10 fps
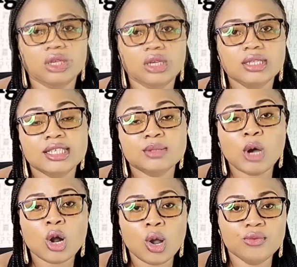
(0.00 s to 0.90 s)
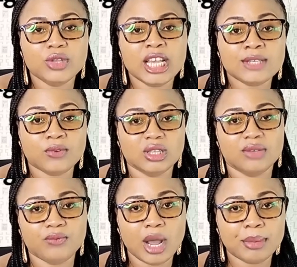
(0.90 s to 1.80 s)
It is more convenient for the
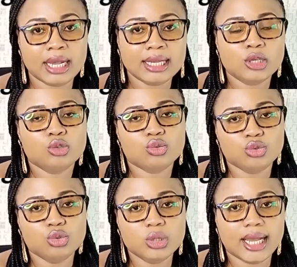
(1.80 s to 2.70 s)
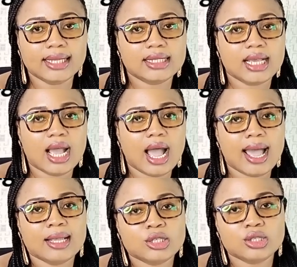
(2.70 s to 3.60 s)
farmer to do that
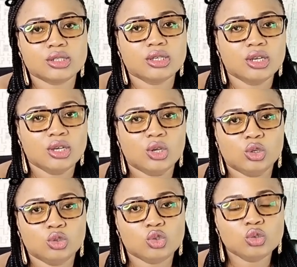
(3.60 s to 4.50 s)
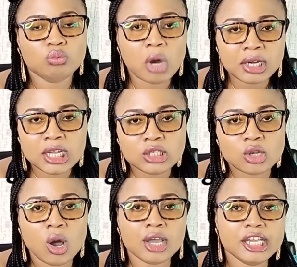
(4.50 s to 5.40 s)
as to
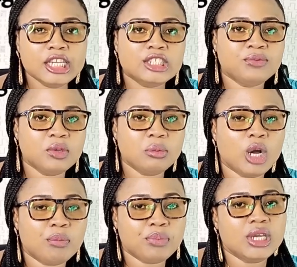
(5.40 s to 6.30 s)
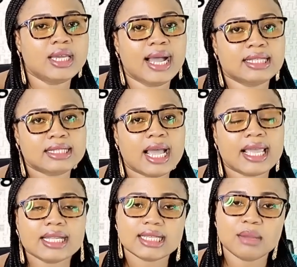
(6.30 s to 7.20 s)
monitor each female pig and
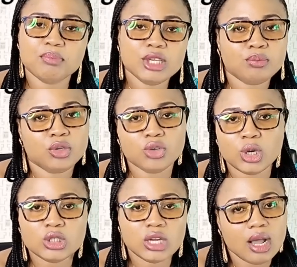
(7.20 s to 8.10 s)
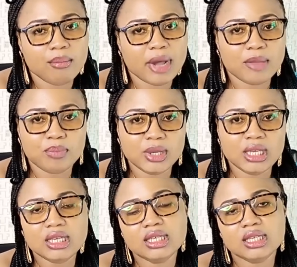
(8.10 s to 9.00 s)
target their pig period might be